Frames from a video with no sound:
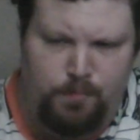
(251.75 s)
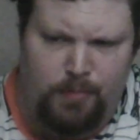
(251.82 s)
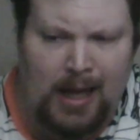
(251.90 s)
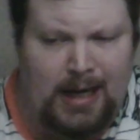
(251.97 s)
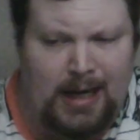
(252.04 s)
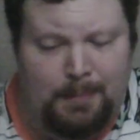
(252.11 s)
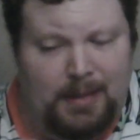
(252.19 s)

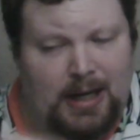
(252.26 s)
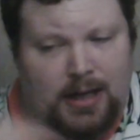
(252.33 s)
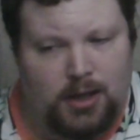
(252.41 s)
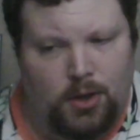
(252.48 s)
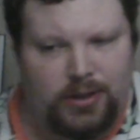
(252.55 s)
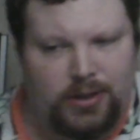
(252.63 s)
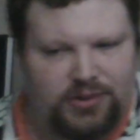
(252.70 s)
And I mean, I
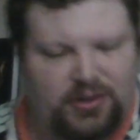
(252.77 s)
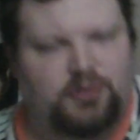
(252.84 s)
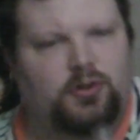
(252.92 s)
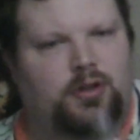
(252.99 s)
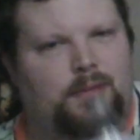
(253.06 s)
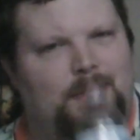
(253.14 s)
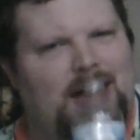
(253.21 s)
know it says
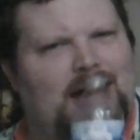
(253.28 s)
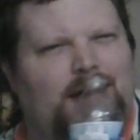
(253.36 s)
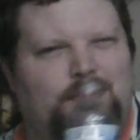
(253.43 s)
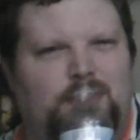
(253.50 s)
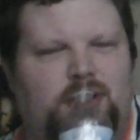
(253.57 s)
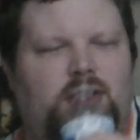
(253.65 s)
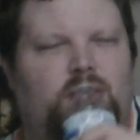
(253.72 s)
on the bag,
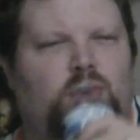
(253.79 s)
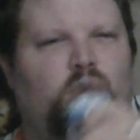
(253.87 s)
but you know,